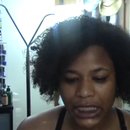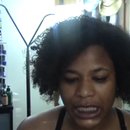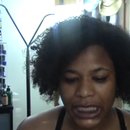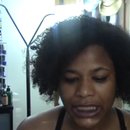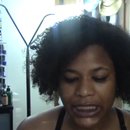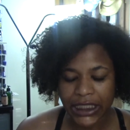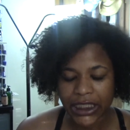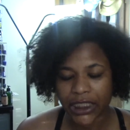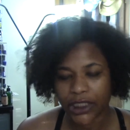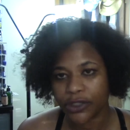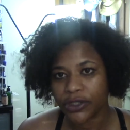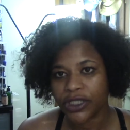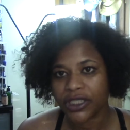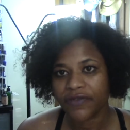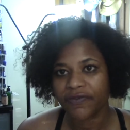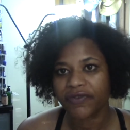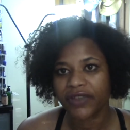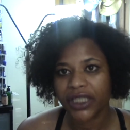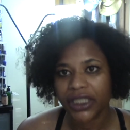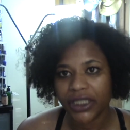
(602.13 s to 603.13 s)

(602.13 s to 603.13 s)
exclusively